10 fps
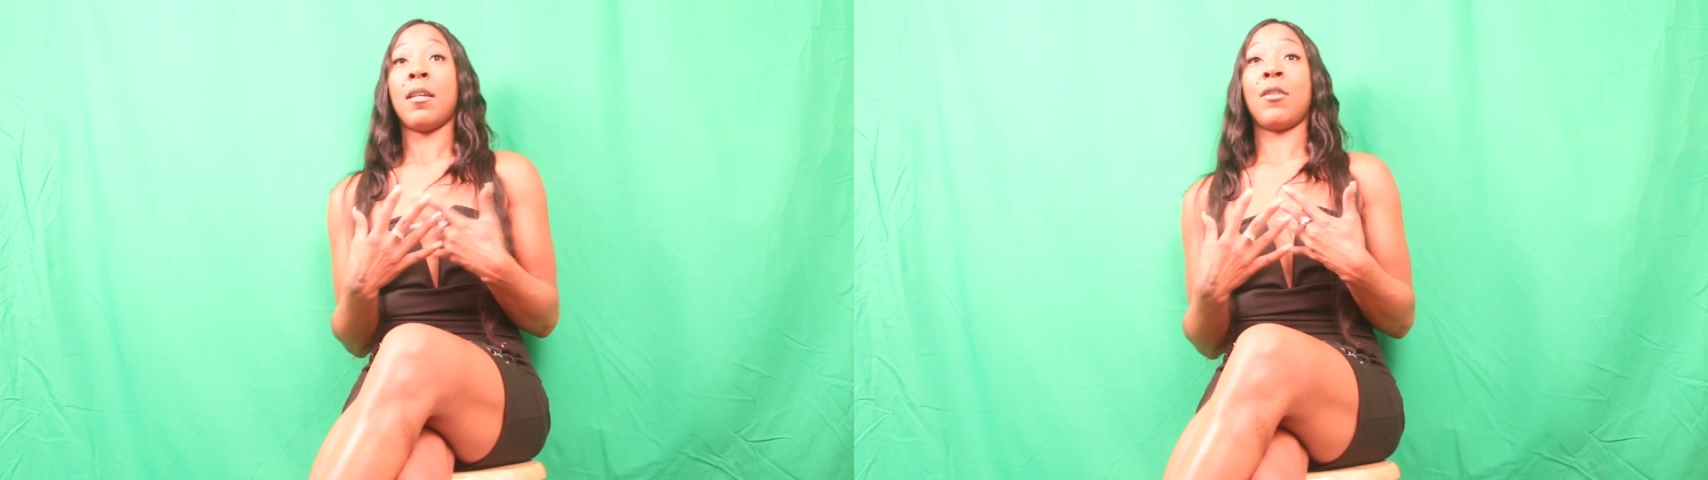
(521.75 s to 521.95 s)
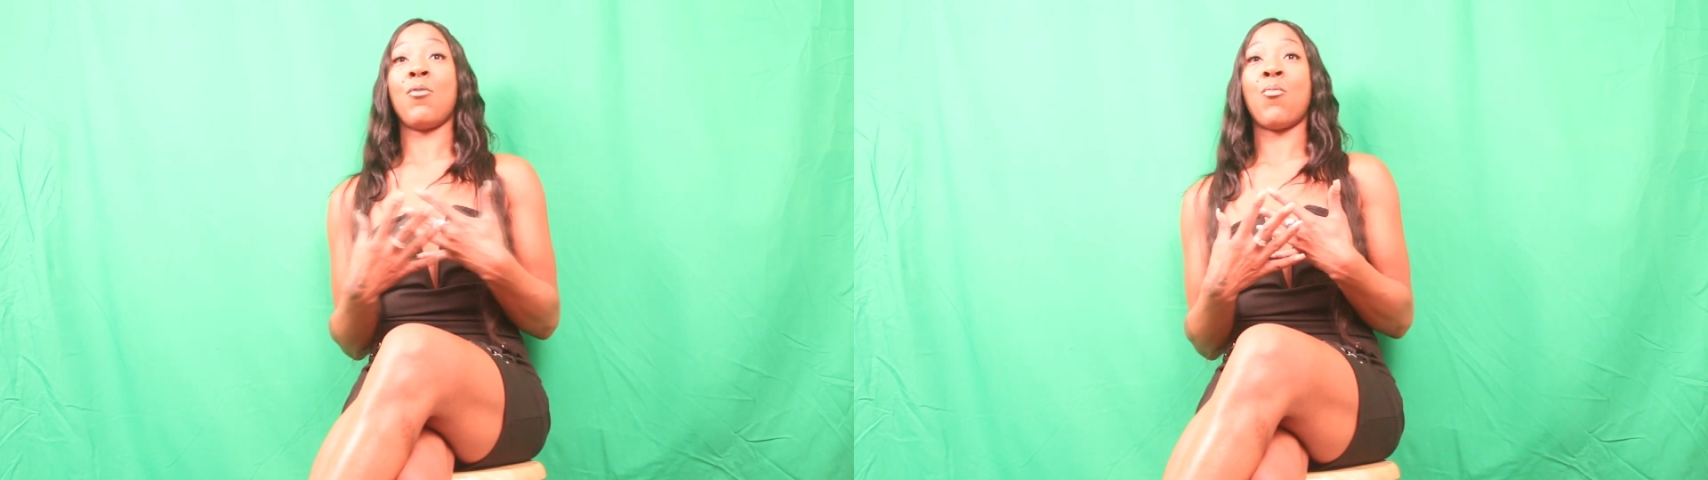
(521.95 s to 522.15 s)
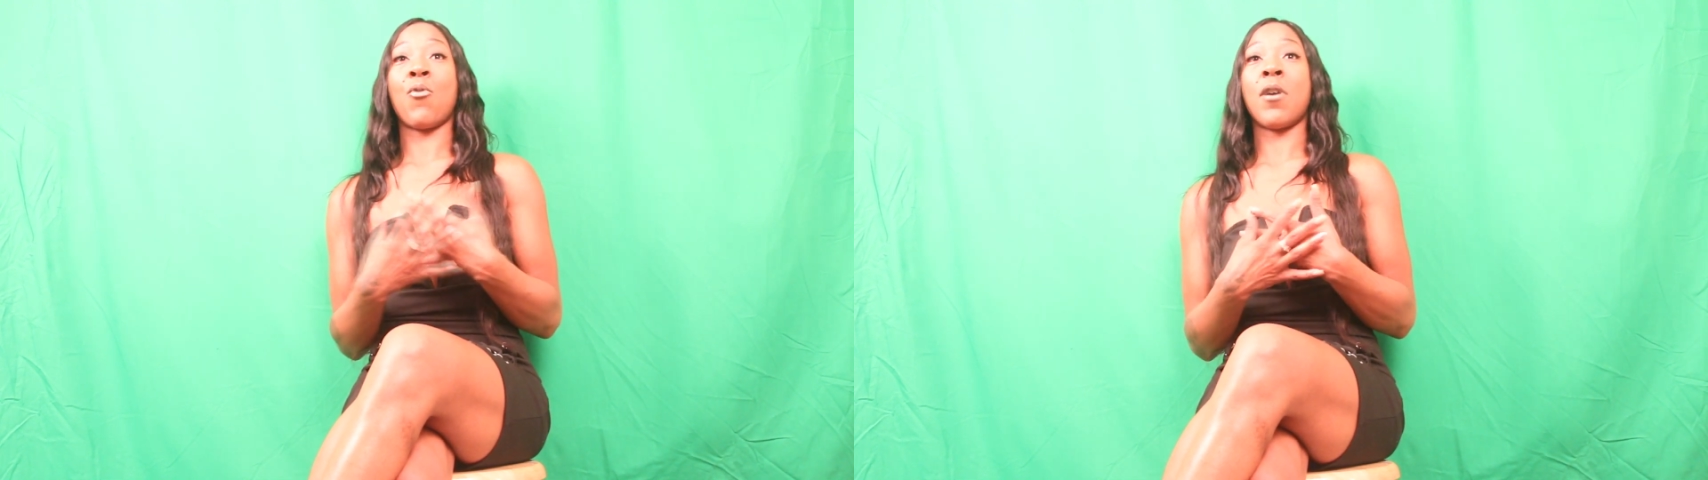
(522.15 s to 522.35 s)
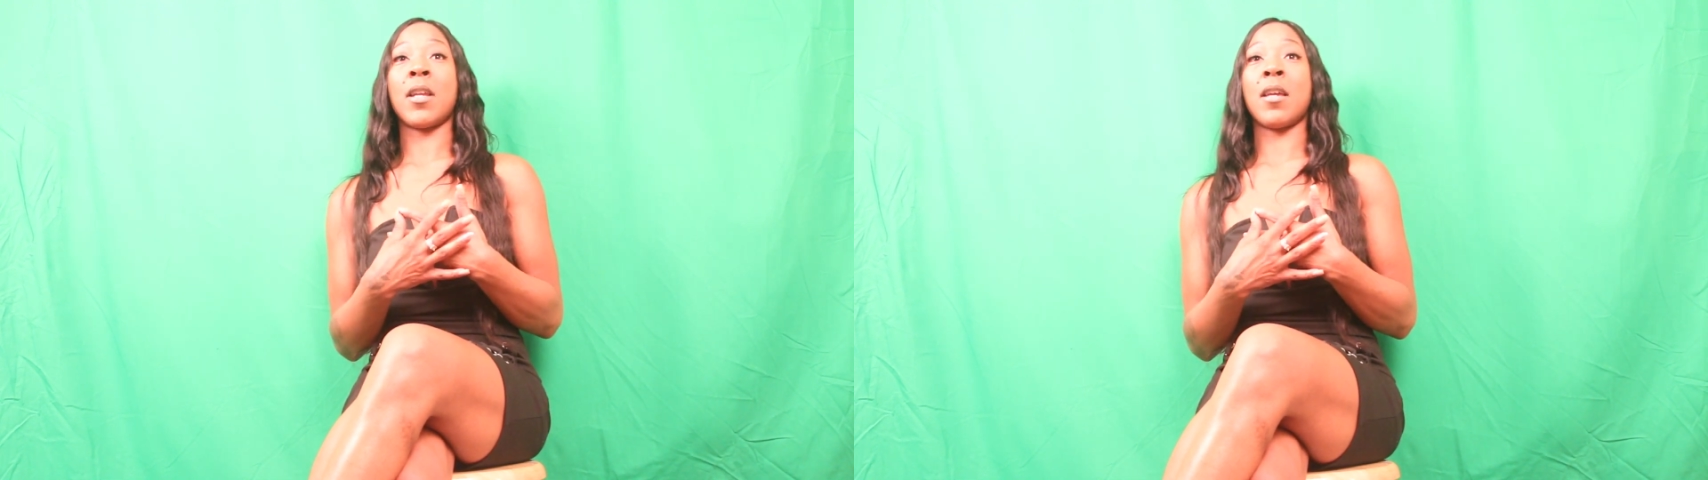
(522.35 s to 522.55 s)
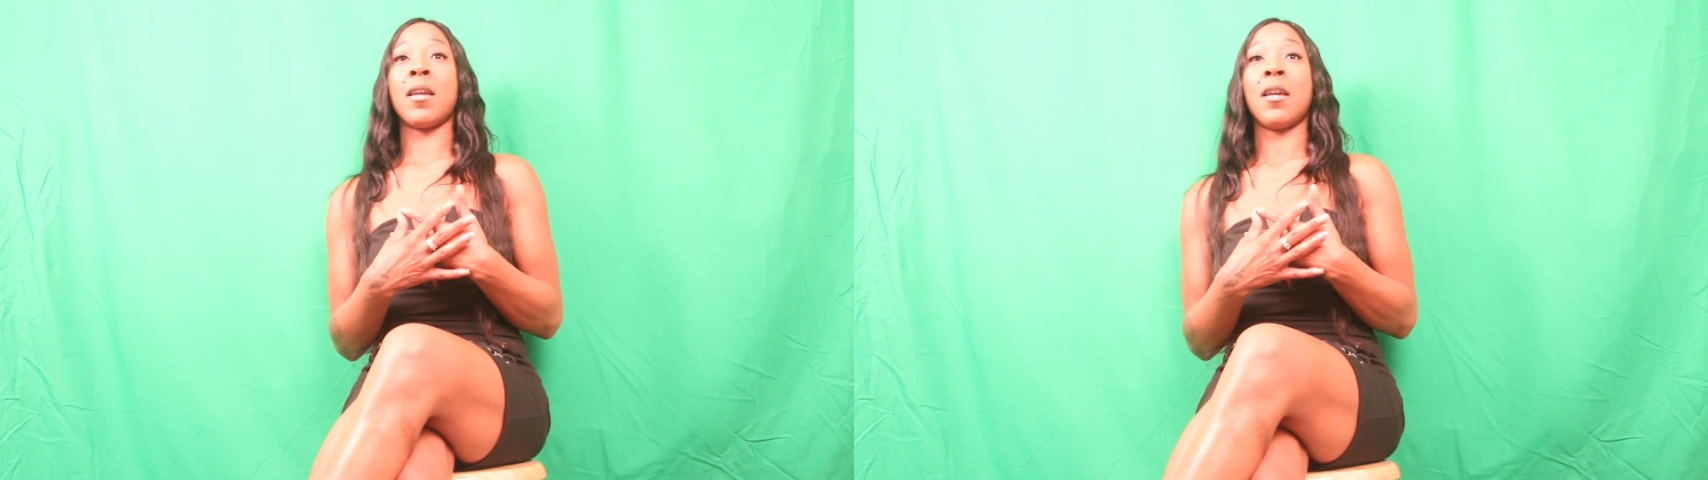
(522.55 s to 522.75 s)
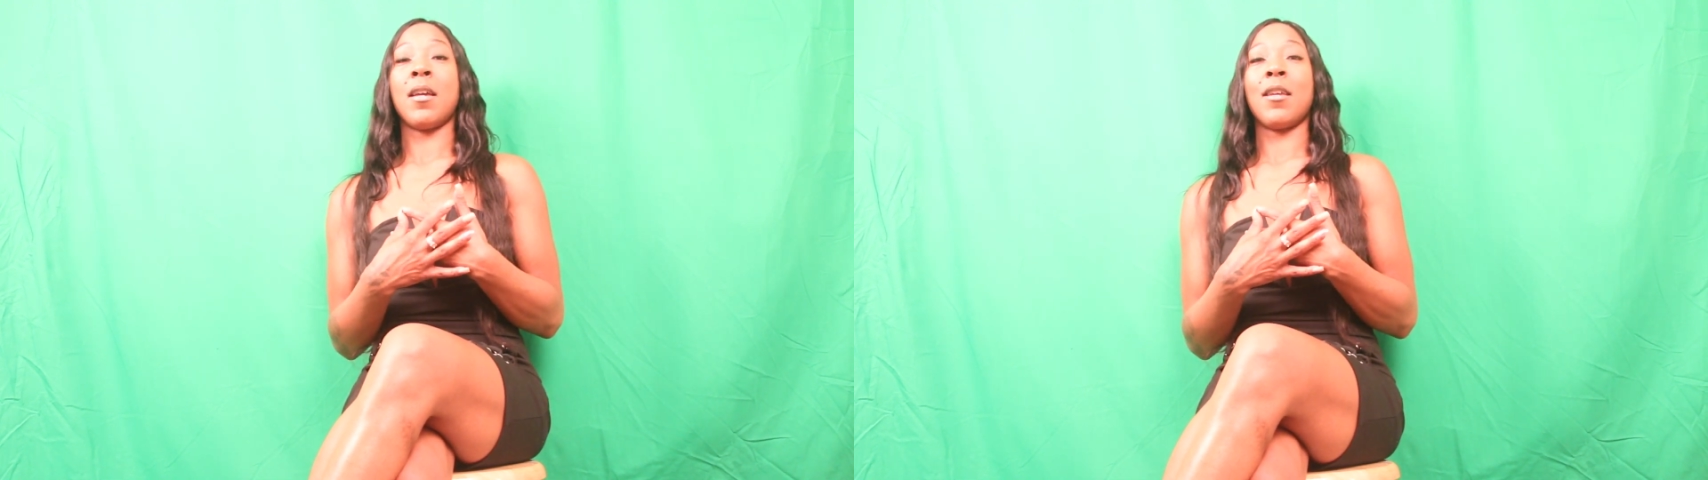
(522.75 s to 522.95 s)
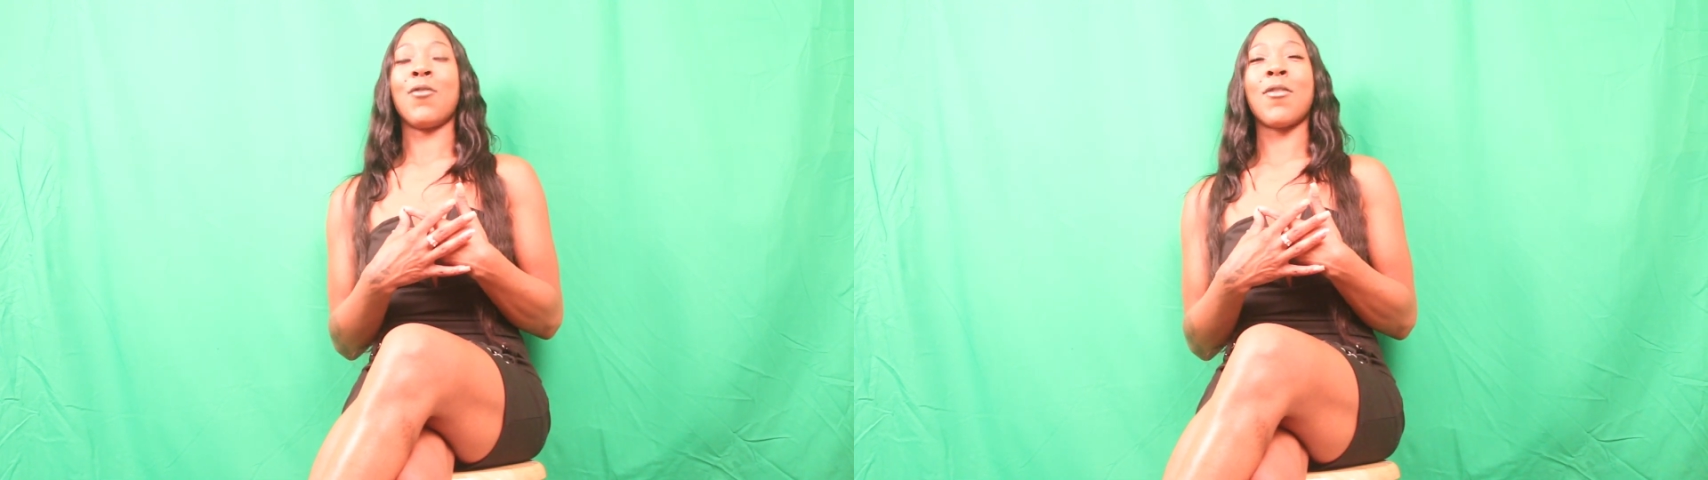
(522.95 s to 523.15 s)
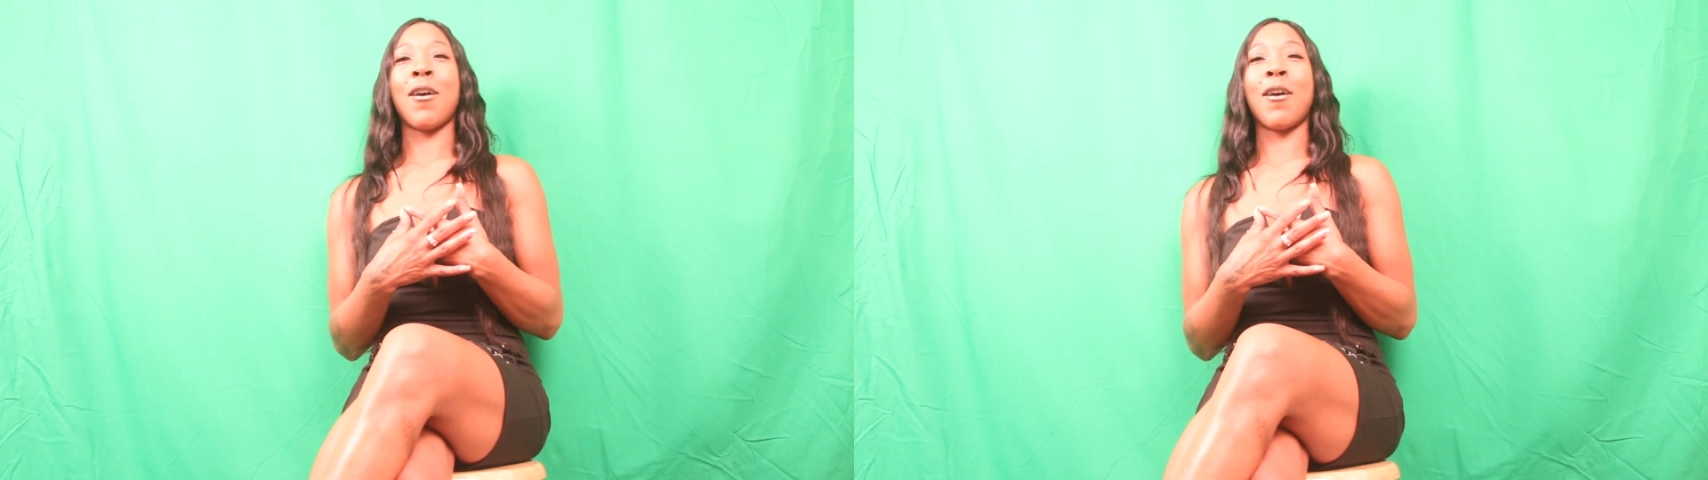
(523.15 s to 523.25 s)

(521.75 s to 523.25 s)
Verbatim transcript: you want it, you